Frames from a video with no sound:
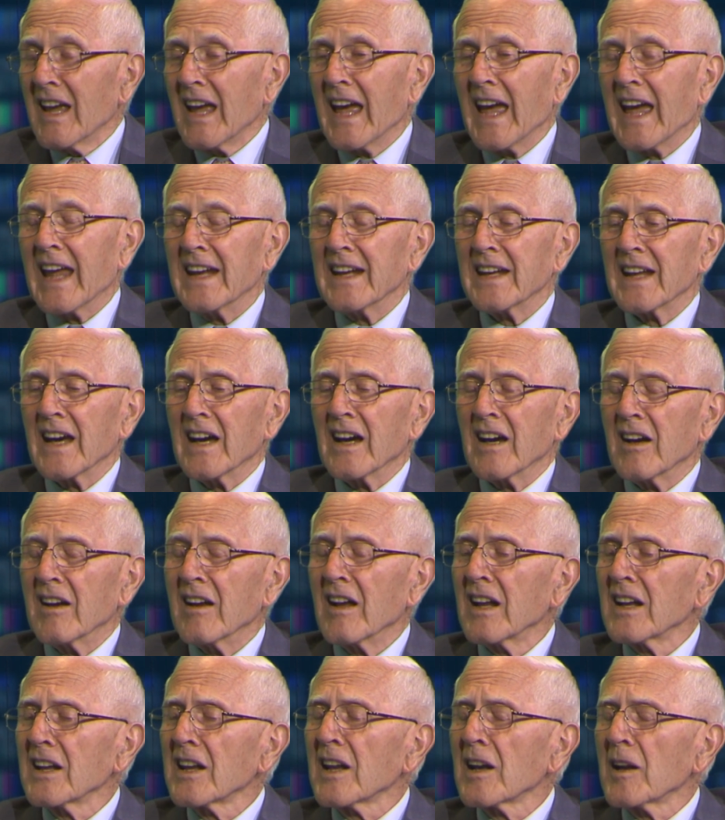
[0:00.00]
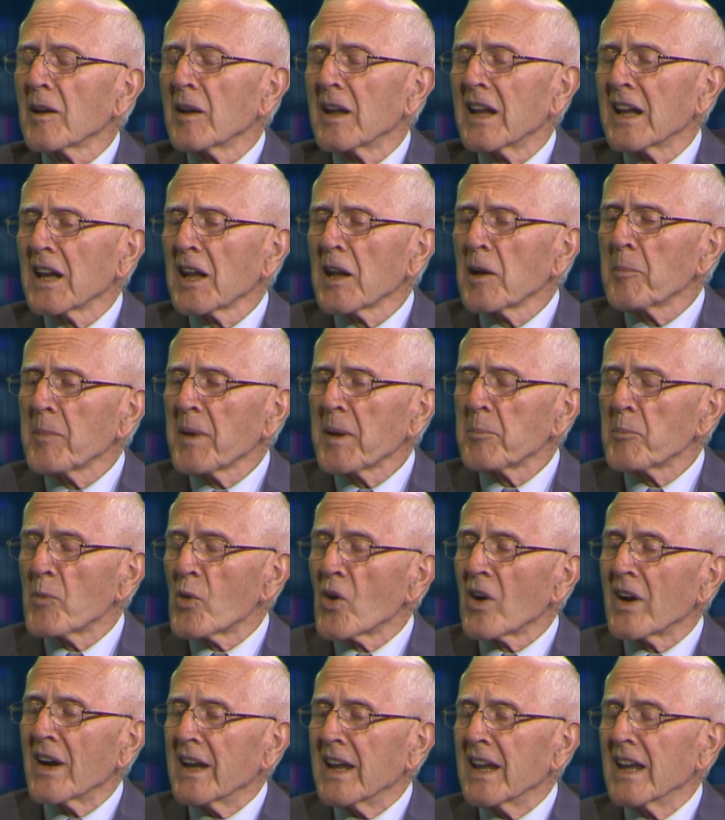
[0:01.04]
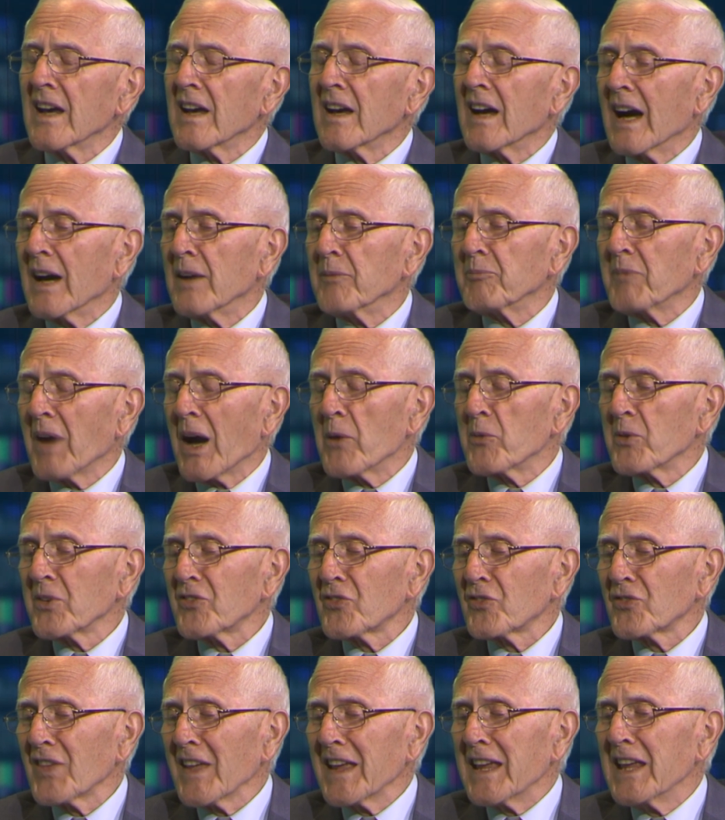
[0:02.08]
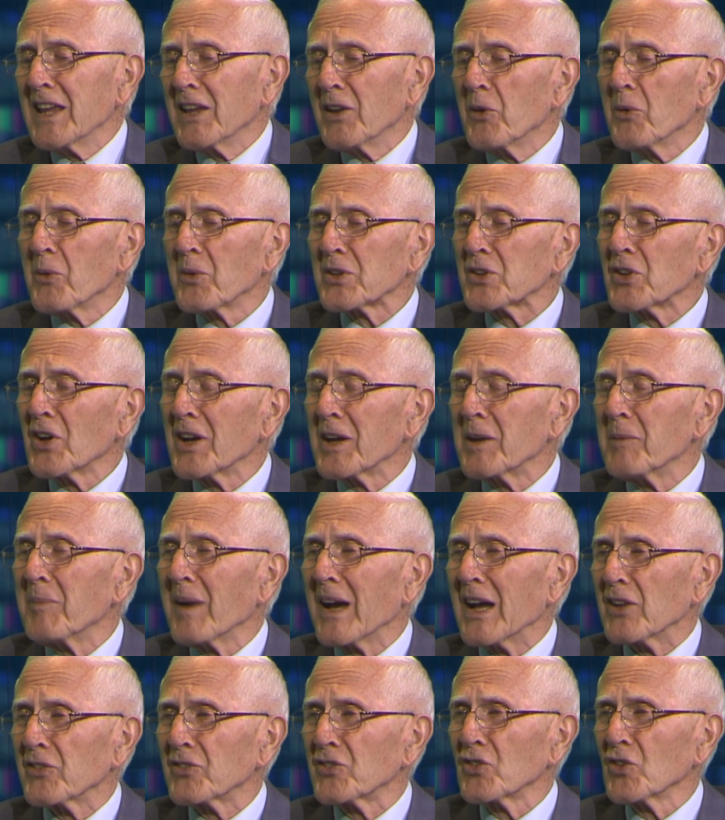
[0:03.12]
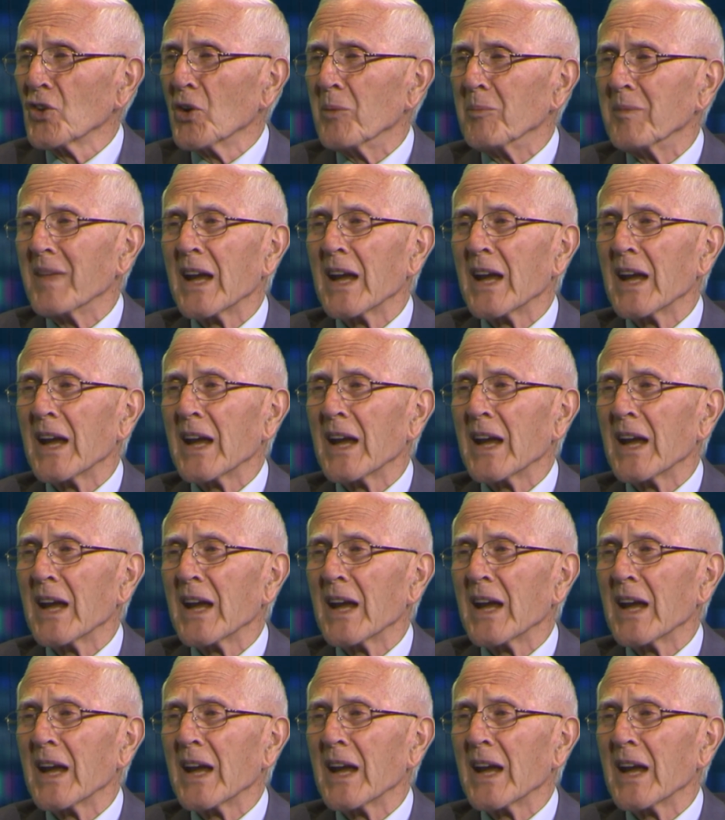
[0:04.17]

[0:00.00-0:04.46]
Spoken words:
And a little bit more. I was thinking you were talking about Zoom.